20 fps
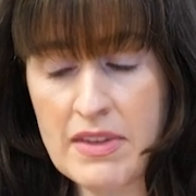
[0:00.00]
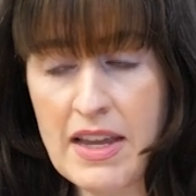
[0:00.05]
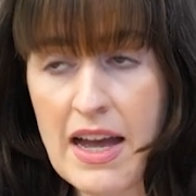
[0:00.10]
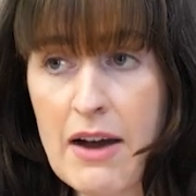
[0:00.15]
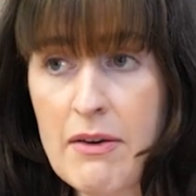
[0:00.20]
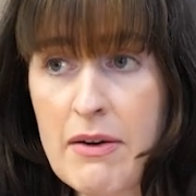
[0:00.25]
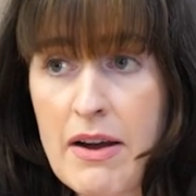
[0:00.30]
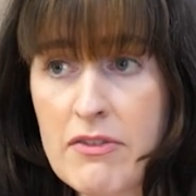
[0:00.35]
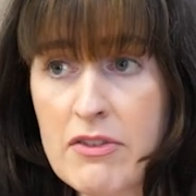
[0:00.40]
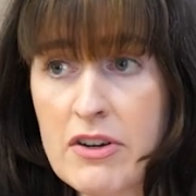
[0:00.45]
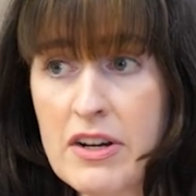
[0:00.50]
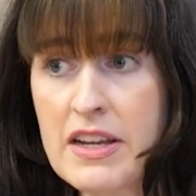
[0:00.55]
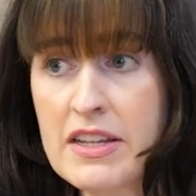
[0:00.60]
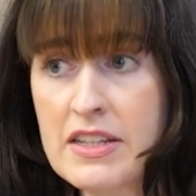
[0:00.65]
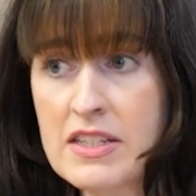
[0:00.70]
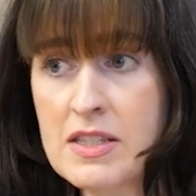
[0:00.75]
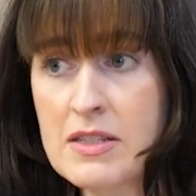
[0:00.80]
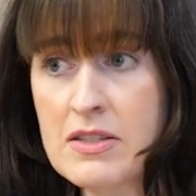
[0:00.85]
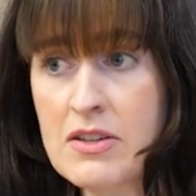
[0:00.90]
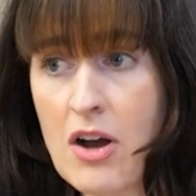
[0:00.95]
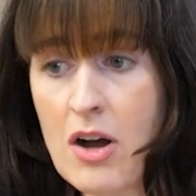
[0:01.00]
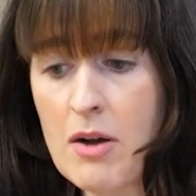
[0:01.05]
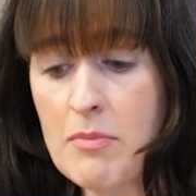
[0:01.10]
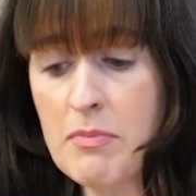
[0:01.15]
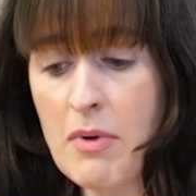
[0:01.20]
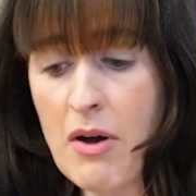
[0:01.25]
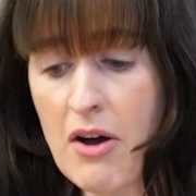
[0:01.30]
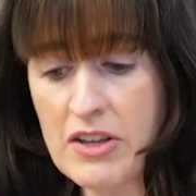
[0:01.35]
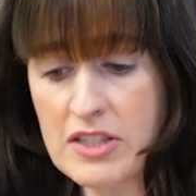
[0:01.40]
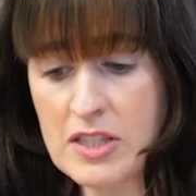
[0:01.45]
However, it is
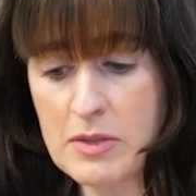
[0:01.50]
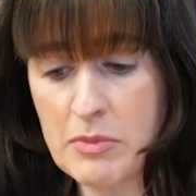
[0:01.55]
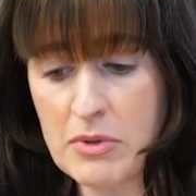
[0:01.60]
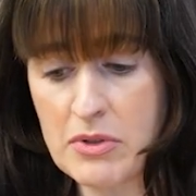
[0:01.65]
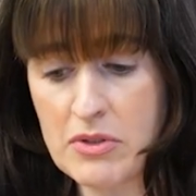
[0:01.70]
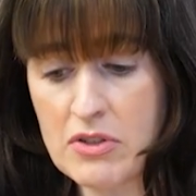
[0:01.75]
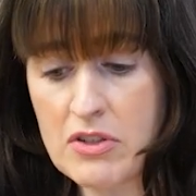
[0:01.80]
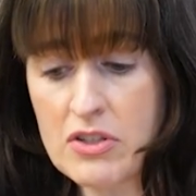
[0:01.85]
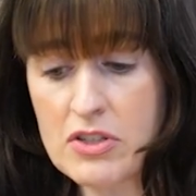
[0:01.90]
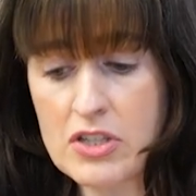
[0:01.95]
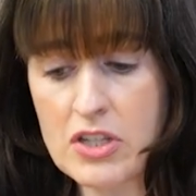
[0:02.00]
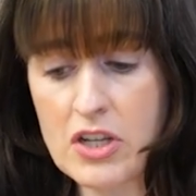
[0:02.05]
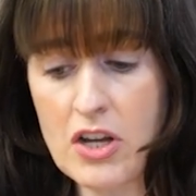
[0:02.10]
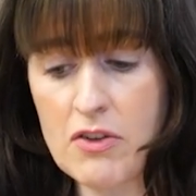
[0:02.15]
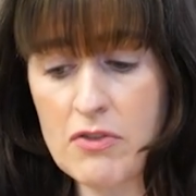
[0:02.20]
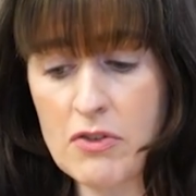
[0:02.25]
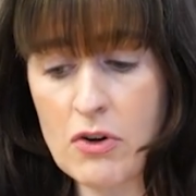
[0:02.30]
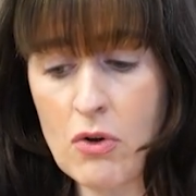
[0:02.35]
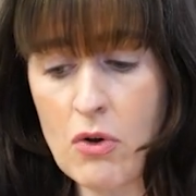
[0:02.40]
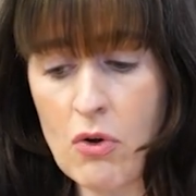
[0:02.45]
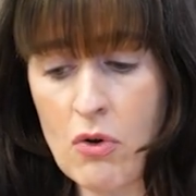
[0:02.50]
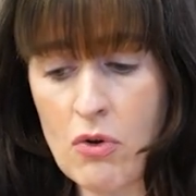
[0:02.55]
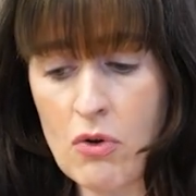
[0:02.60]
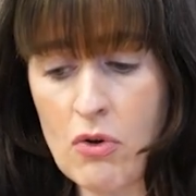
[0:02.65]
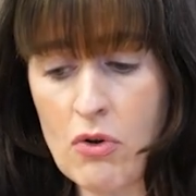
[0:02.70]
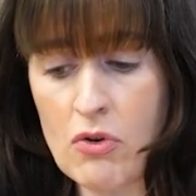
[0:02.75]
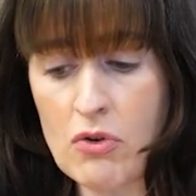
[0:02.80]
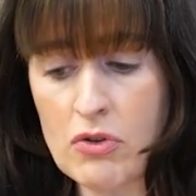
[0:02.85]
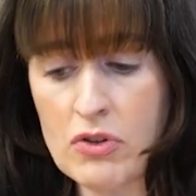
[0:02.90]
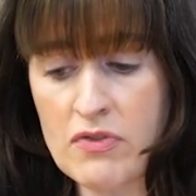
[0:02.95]
not possible to cover
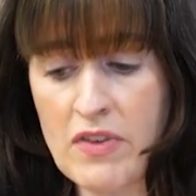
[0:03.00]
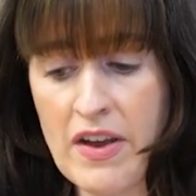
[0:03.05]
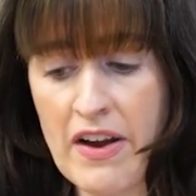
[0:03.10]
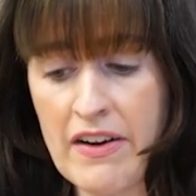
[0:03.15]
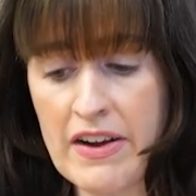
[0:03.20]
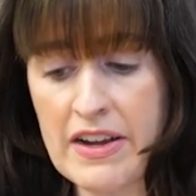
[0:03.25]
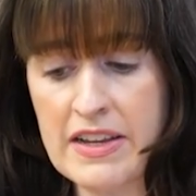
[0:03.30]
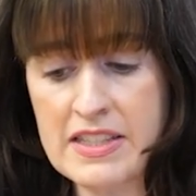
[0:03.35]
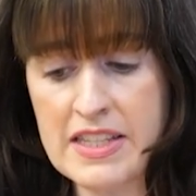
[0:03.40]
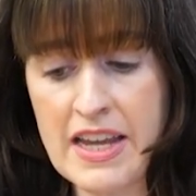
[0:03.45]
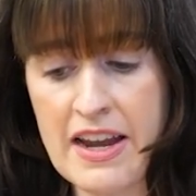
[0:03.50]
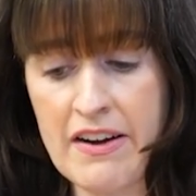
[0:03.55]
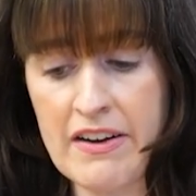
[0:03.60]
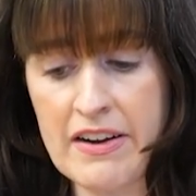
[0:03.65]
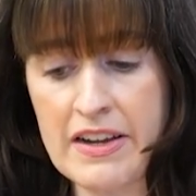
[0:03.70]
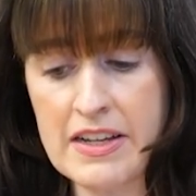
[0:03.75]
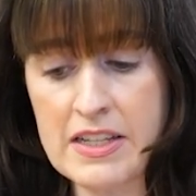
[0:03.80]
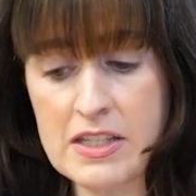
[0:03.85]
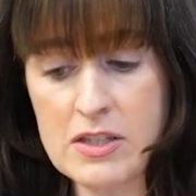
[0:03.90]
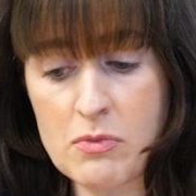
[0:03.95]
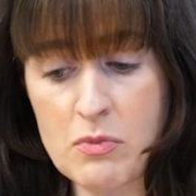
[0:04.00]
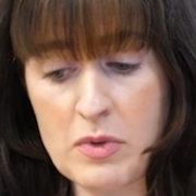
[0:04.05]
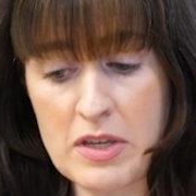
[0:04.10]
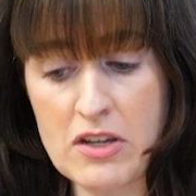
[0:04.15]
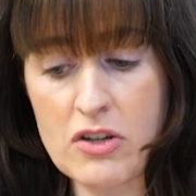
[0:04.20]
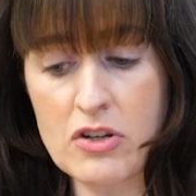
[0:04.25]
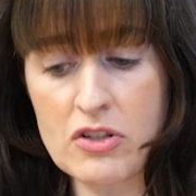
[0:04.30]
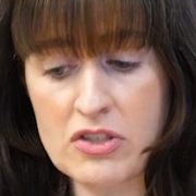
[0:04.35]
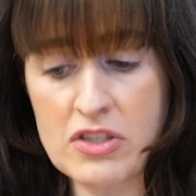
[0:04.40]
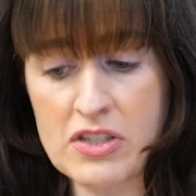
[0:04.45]
all the various areas we
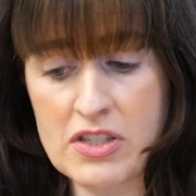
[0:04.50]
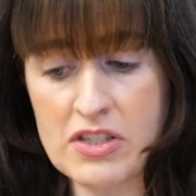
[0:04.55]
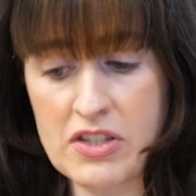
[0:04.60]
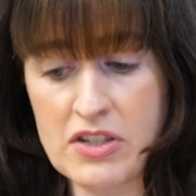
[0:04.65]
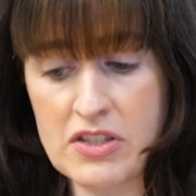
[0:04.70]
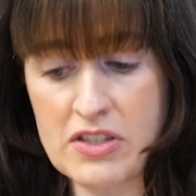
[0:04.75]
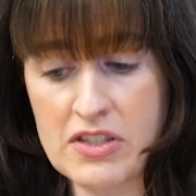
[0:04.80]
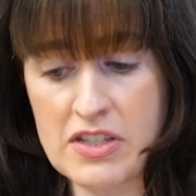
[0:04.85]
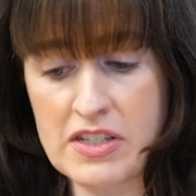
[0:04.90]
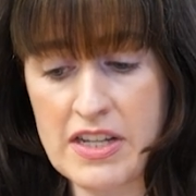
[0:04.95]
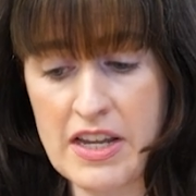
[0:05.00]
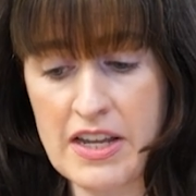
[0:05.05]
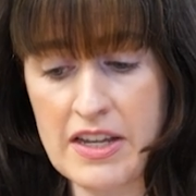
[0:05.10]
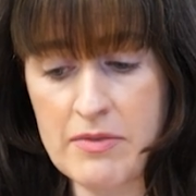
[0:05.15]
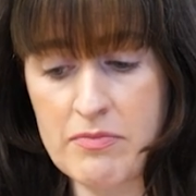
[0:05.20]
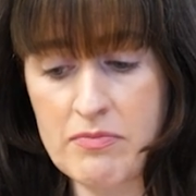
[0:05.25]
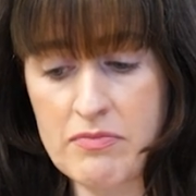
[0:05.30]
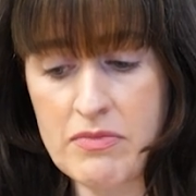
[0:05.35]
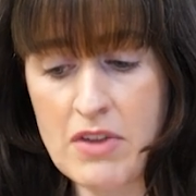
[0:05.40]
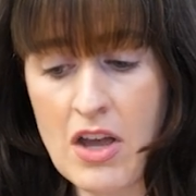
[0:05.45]
could discuss today,